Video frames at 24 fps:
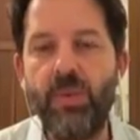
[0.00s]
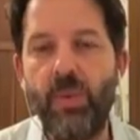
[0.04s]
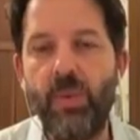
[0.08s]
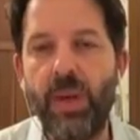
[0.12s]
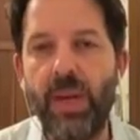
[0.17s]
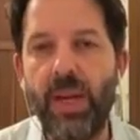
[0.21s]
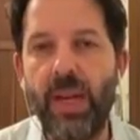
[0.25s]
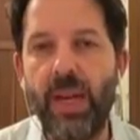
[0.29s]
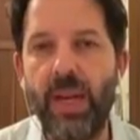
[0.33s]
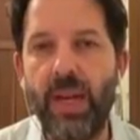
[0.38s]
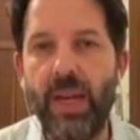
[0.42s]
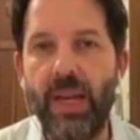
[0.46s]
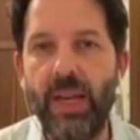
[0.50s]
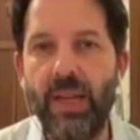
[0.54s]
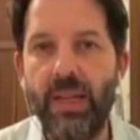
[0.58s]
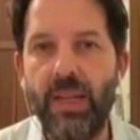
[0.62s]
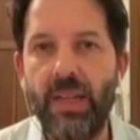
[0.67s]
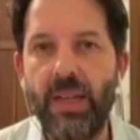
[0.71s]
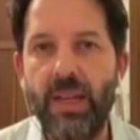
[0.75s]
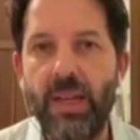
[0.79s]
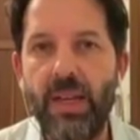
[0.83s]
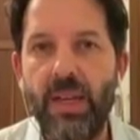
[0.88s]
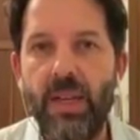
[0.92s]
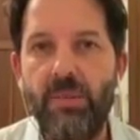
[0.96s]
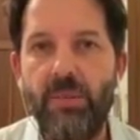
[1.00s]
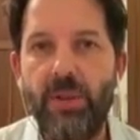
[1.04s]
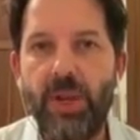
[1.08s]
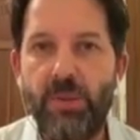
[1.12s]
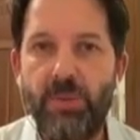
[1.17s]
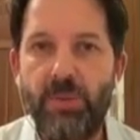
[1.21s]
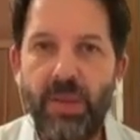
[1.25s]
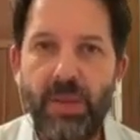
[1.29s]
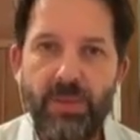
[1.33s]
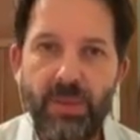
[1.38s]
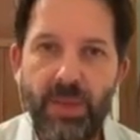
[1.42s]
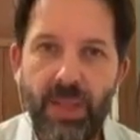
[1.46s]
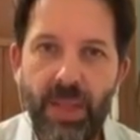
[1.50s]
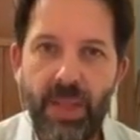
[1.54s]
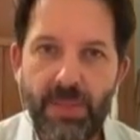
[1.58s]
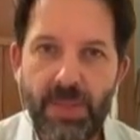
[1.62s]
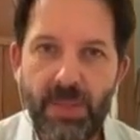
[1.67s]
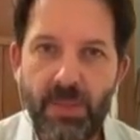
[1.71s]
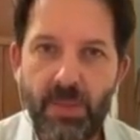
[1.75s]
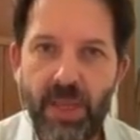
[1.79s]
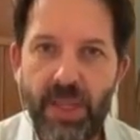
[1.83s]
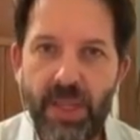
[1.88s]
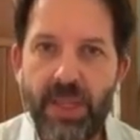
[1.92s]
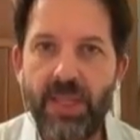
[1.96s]
where both people I'm
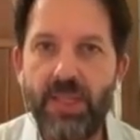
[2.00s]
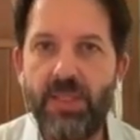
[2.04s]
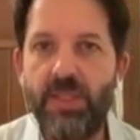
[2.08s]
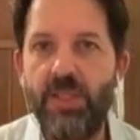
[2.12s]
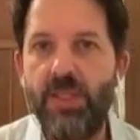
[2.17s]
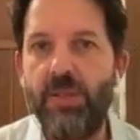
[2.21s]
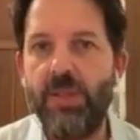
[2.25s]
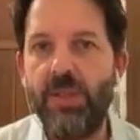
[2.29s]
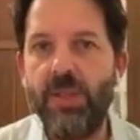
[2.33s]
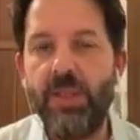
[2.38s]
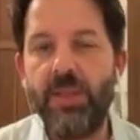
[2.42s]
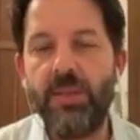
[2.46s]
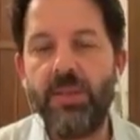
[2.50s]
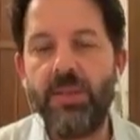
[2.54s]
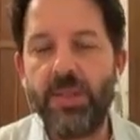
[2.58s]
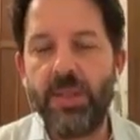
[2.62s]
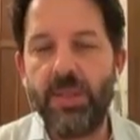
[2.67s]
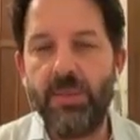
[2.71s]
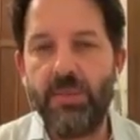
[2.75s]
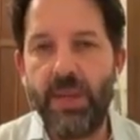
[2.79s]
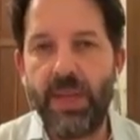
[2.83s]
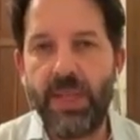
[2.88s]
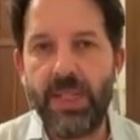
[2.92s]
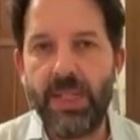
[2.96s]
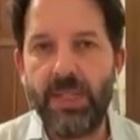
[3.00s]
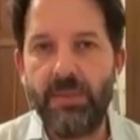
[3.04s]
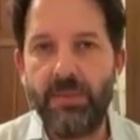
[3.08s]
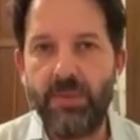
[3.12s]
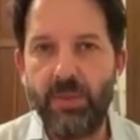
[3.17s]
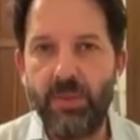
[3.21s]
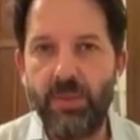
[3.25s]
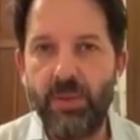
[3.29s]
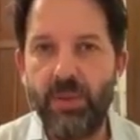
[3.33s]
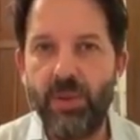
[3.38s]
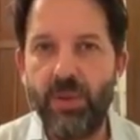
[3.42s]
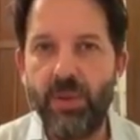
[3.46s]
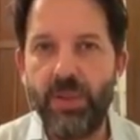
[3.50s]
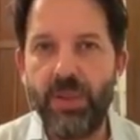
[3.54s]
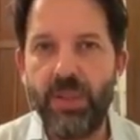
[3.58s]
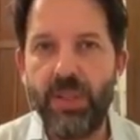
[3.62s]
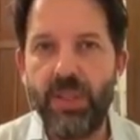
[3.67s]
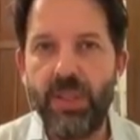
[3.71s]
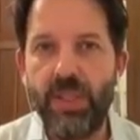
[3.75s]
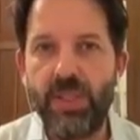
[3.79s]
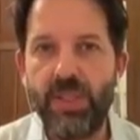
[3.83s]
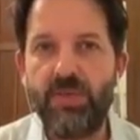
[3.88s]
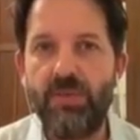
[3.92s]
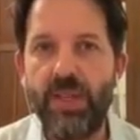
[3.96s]
speaking to, and there was an amazing report in
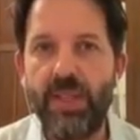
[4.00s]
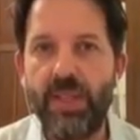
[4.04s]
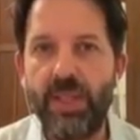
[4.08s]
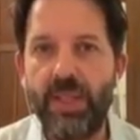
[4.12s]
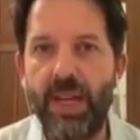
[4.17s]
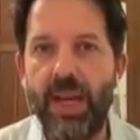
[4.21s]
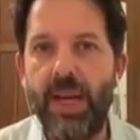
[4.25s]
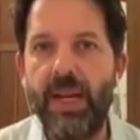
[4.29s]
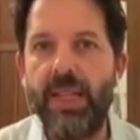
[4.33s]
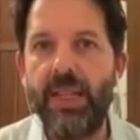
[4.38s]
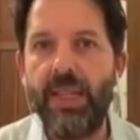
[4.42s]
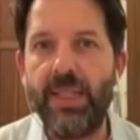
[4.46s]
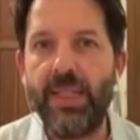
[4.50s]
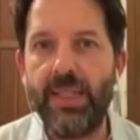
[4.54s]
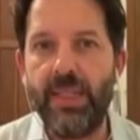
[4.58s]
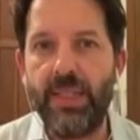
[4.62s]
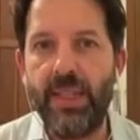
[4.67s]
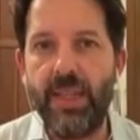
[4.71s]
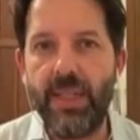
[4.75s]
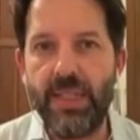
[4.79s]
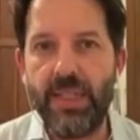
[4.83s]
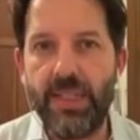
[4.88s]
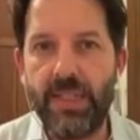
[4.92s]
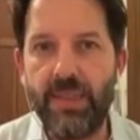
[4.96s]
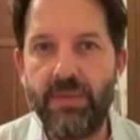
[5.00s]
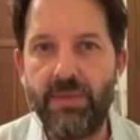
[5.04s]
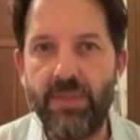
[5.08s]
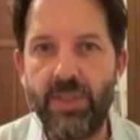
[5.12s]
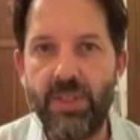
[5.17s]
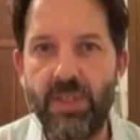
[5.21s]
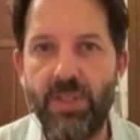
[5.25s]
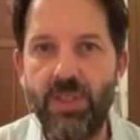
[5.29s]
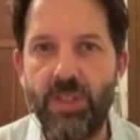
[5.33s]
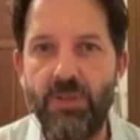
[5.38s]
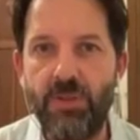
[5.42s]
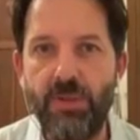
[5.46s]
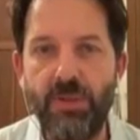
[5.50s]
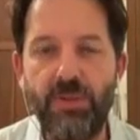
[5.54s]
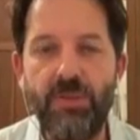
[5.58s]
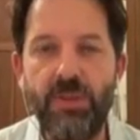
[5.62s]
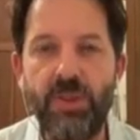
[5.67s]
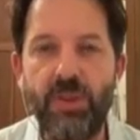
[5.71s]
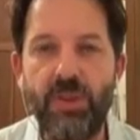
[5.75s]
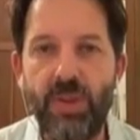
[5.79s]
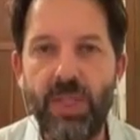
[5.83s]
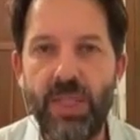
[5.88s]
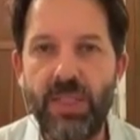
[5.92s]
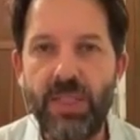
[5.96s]
the Israeli outlet 972 a few
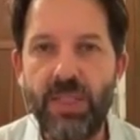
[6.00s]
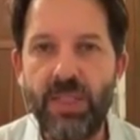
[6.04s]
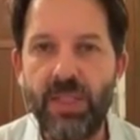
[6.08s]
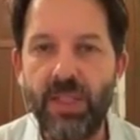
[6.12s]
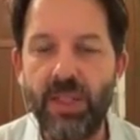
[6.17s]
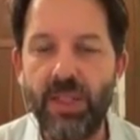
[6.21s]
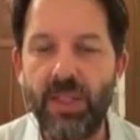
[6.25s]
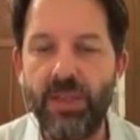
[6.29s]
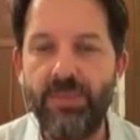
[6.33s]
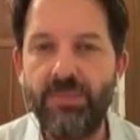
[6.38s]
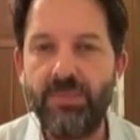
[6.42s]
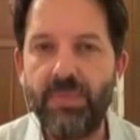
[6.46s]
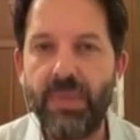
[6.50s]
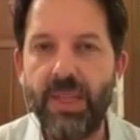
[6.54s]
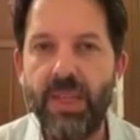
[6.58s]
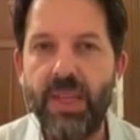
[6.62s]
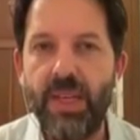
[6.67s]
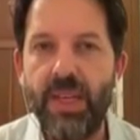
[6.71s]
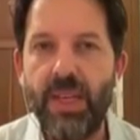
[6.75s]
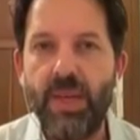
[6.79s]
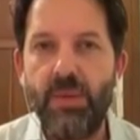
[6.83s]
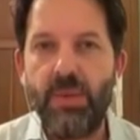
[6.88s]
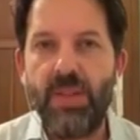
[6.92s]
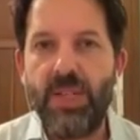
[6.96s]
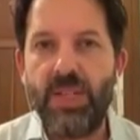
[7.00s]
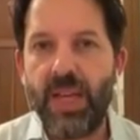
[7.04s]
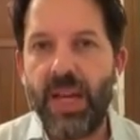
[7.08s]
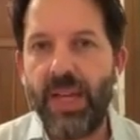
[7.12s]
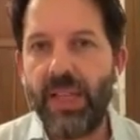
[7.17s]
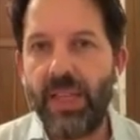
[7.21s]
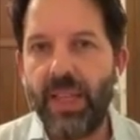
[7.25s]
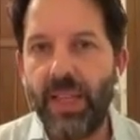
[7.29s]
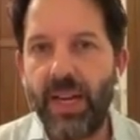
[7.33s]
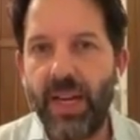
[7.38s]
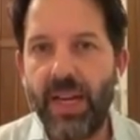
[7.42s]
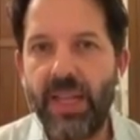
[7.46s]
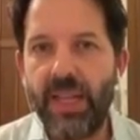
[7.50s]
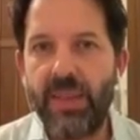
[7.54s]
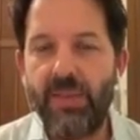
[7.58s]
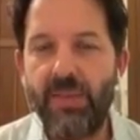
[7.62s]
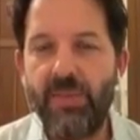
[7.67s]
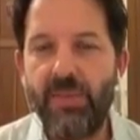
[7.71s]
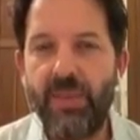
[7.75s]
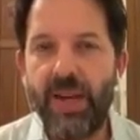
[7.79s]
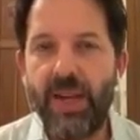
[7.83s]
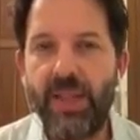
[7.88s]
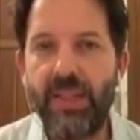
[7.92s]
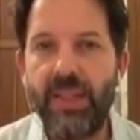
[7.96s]
weeks ago, which outlined the
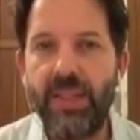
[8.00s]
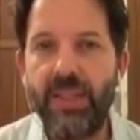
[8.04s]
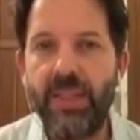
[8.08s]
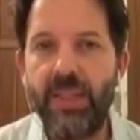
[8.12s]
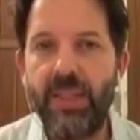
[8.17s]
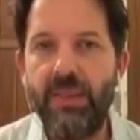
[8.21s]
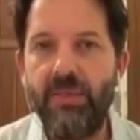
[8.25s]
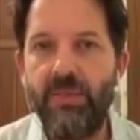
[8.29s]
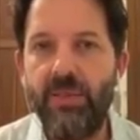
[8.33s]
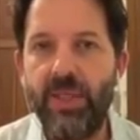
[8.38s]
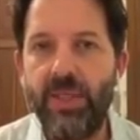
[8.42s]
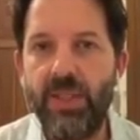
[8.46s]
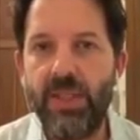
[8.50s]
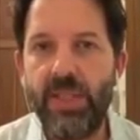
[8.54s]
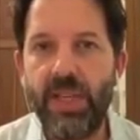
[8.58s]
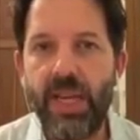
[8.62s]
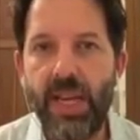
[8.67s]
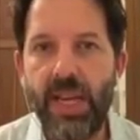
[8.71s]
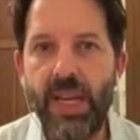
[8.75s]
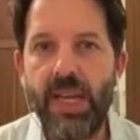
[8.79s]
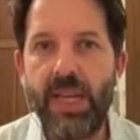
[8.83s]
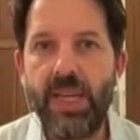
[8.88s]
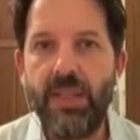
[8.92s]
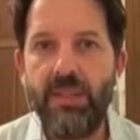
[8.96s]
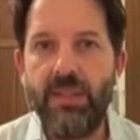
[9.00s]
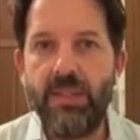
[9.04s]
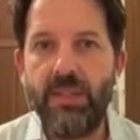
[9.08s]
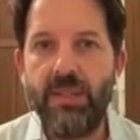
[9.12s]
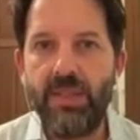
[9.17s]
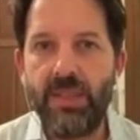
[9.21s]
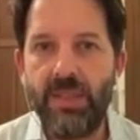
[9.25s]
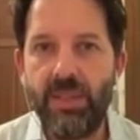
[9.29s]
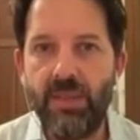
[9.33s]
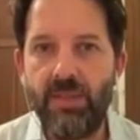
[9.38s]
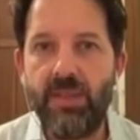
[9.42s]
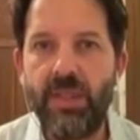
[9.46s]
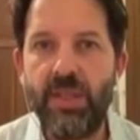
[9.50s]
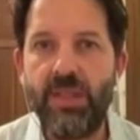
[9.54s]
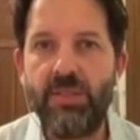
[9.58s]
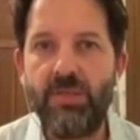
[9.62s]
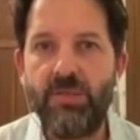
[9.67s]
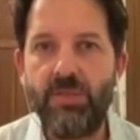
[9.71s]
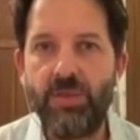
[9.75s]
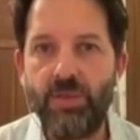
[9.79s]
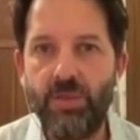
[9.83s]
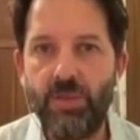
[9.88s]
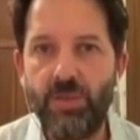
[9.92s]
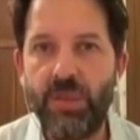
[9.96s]
fact that really any serious
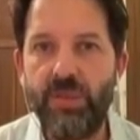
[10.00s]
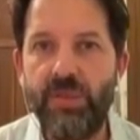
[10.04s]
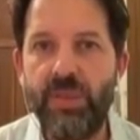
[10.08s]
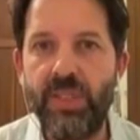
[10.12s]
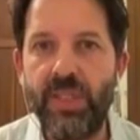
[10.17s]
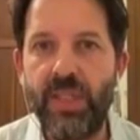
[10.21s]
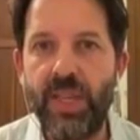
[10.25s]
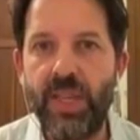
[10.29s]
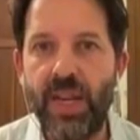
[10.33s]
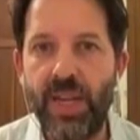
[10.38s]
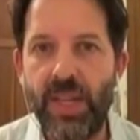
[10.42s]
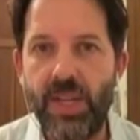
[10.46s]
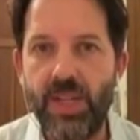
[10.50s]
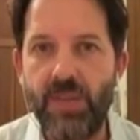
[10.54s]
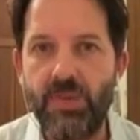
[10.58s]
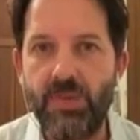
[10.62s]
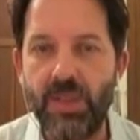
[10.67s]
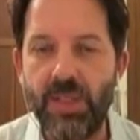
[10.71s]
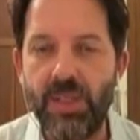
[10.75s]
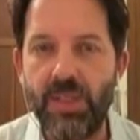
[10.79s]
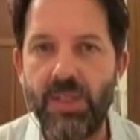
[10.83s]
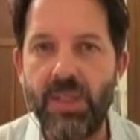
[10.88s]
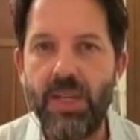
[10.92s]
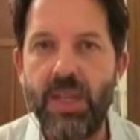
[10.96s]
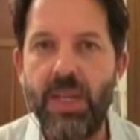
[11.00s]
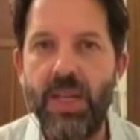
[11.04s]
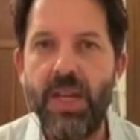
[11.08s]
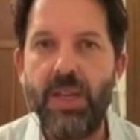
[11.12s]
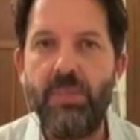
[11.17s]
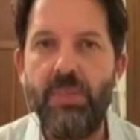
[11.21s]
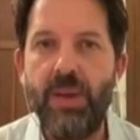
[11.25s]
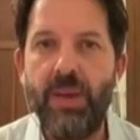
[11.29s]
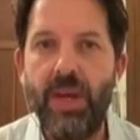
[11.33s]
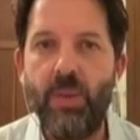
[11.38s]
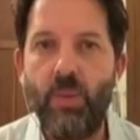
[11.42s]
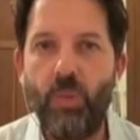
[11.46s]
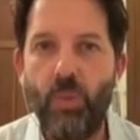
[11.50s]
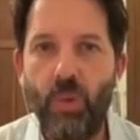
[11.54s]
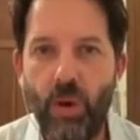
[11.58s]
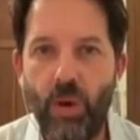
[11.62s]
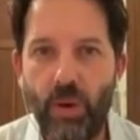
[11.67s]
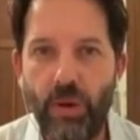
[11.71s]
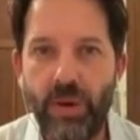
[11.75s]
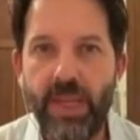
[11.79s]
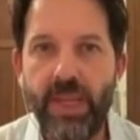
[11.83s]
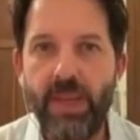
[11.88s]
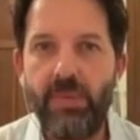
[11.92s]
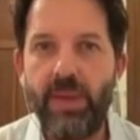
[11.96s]
rules of engagement about
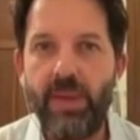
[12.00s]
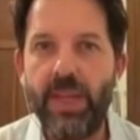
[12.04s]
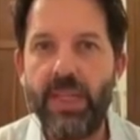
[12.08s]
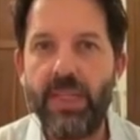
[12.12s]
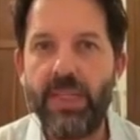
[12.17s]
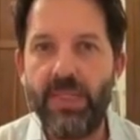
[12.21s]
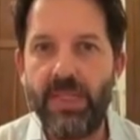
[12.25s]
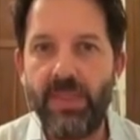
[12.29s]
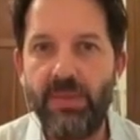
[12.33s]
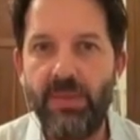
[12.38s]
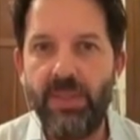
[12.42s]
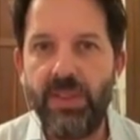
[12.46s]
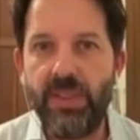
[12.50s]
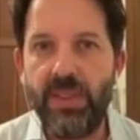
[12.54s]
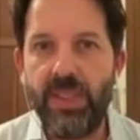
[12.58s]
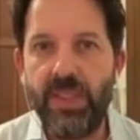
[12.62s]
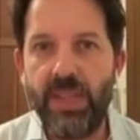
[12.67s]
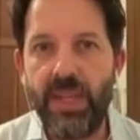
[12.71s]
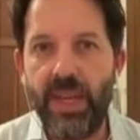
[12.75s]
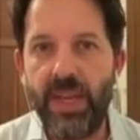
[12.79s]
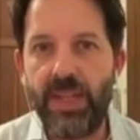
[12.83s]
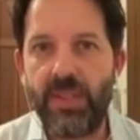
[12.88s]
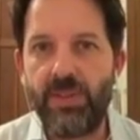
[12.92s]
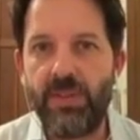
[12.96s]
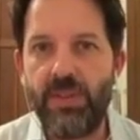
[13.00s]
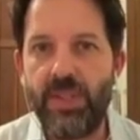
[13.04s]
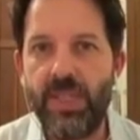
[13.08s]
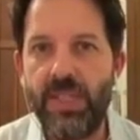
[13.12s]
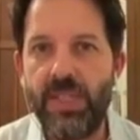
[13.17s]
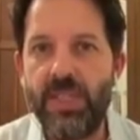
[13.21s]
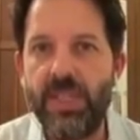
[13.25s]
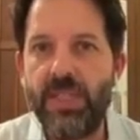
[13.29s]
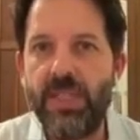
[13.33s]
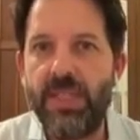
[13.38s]
worrying about civilian casualties has